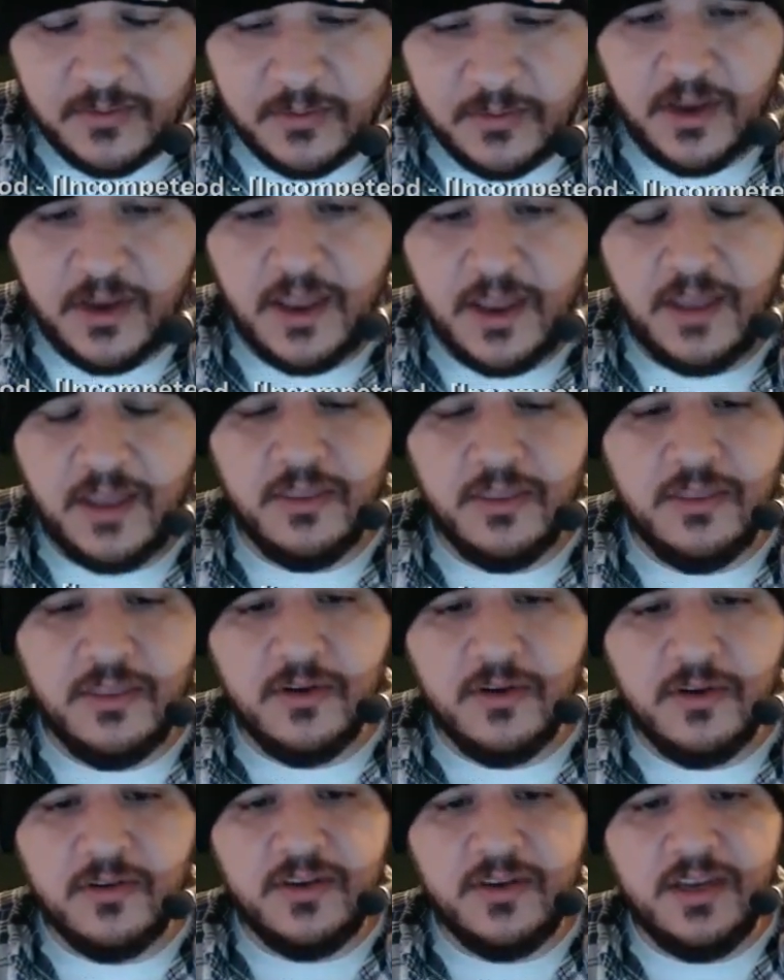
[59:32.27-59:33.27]
Look at that.
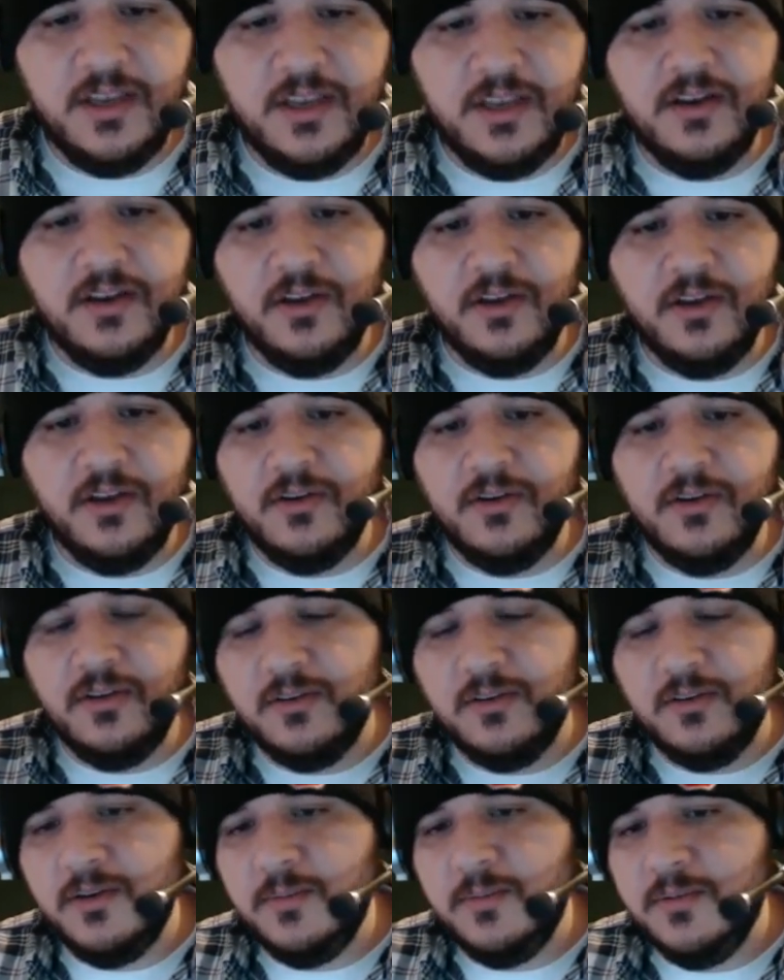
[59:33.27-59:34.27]

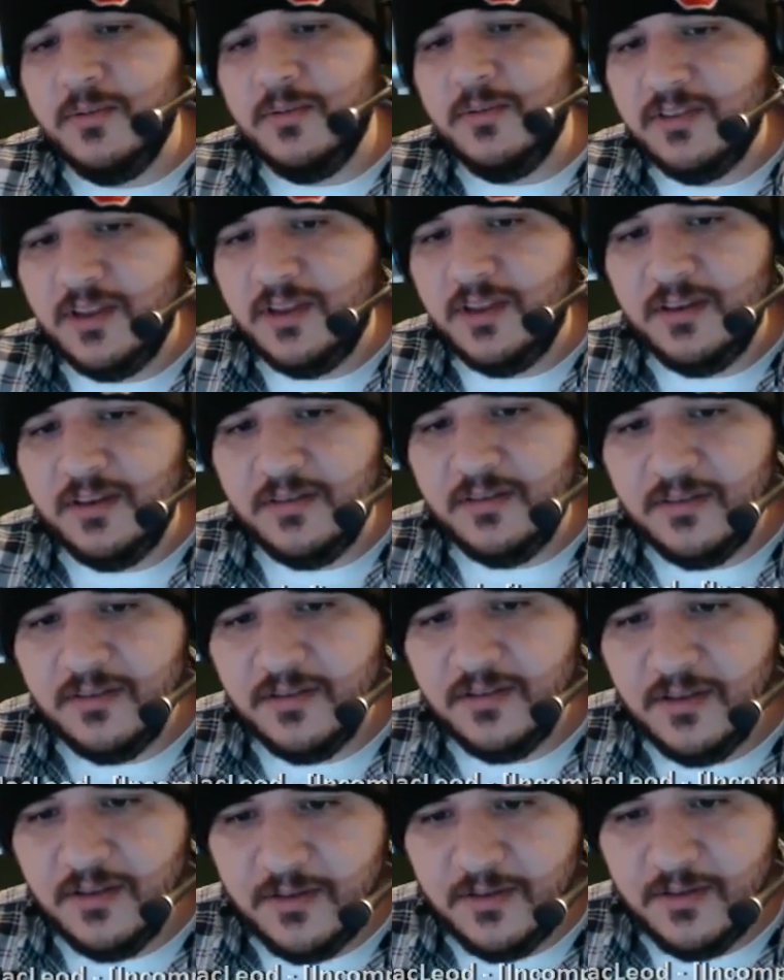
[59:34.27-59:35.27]
1,331 science.
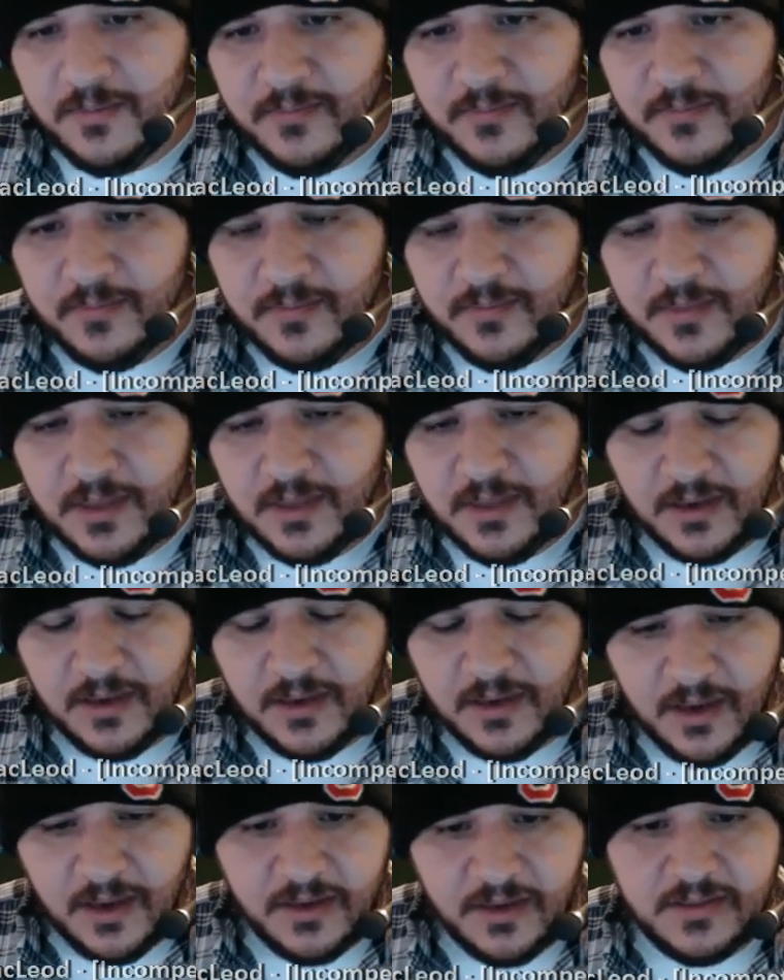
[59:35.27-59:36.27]

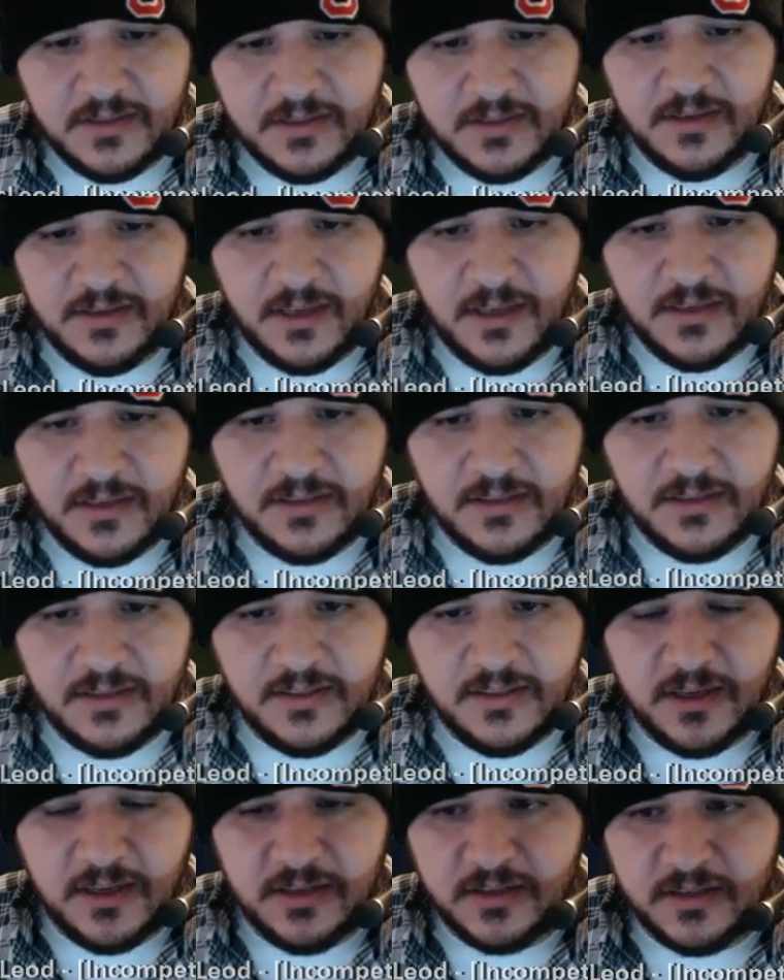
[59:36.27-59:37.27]
Nice. Nicely
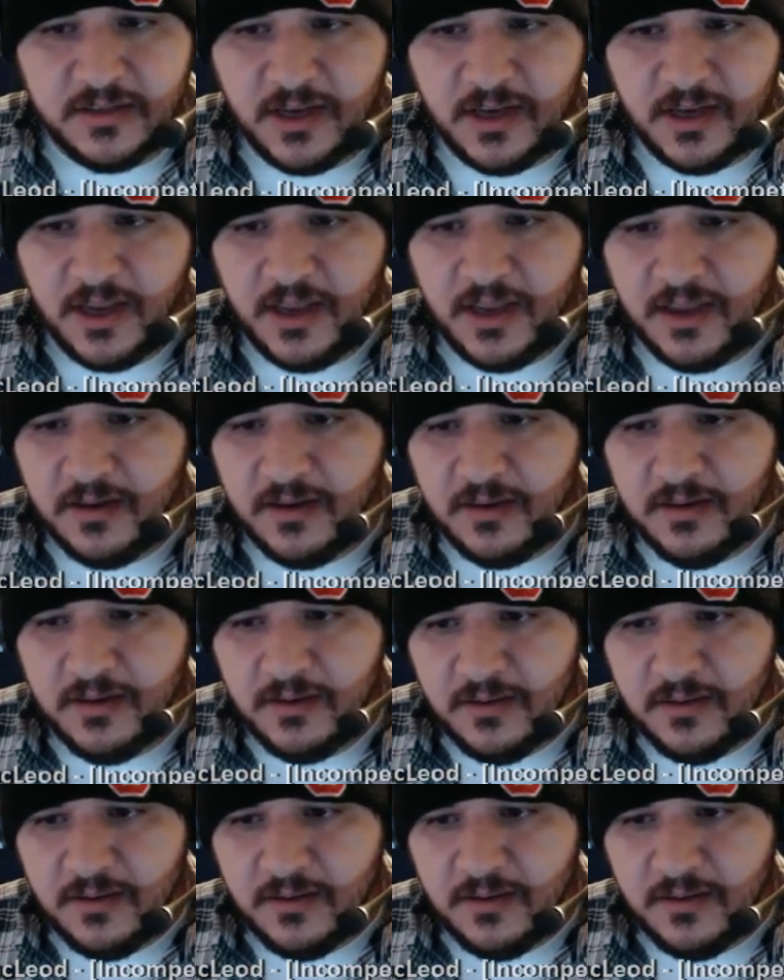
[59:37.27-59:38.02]
done, Chad.